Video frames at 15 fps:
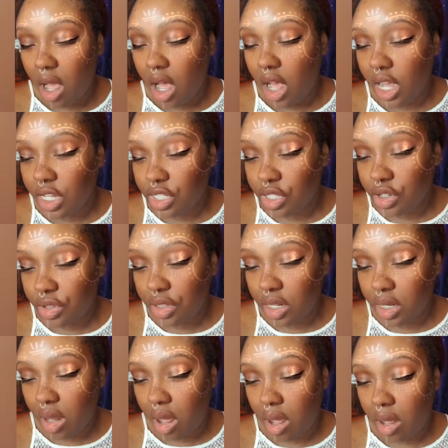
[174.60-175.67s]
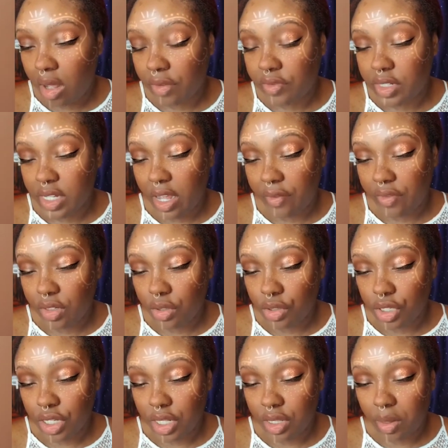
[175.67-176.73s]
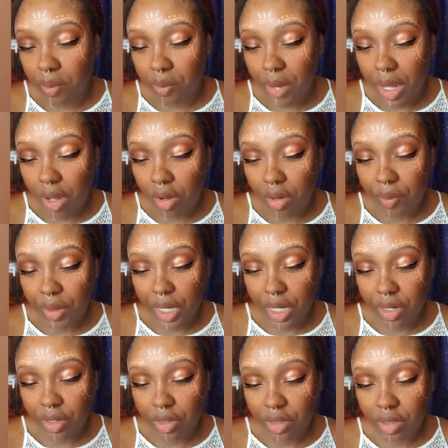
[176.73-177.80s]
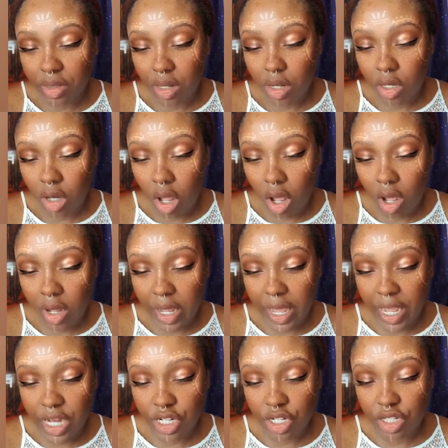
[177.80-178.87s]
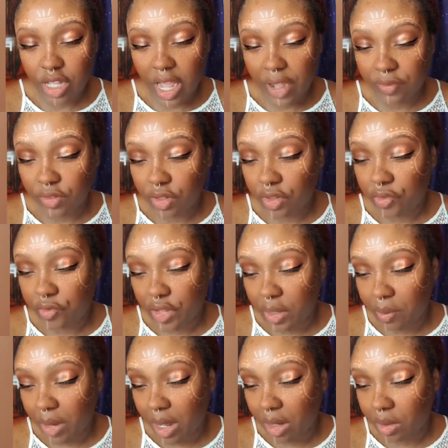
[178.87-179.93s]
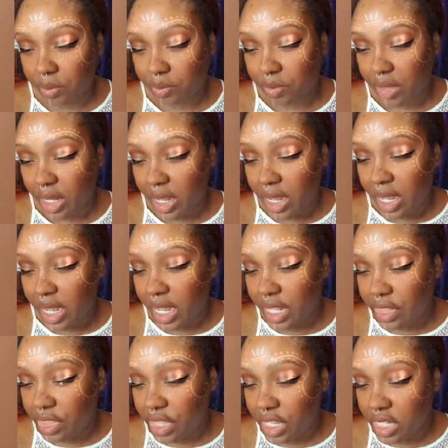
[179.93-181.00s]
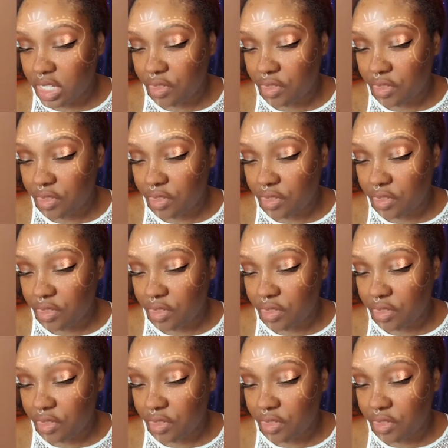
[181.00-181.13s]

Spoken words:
Under the law of de-evolution, the male appears long ages after the female. In this